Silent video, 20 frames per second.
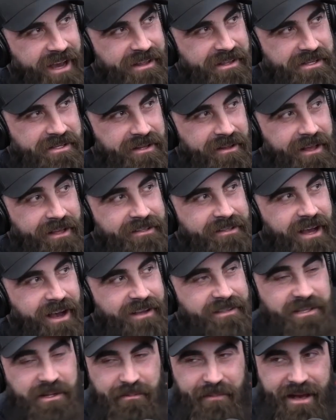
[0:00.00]
this to like
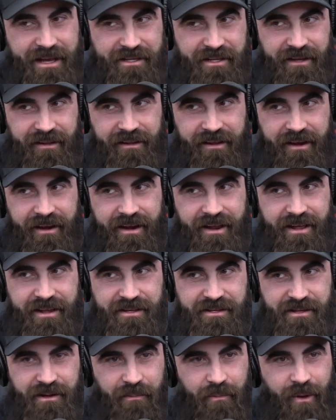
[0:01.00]
toxic masculinity
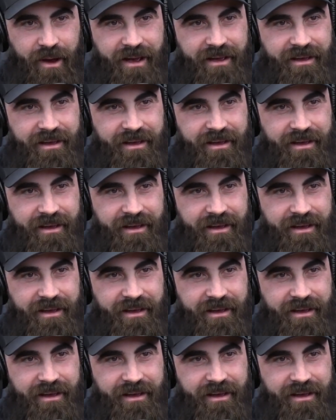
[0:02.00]
in some way.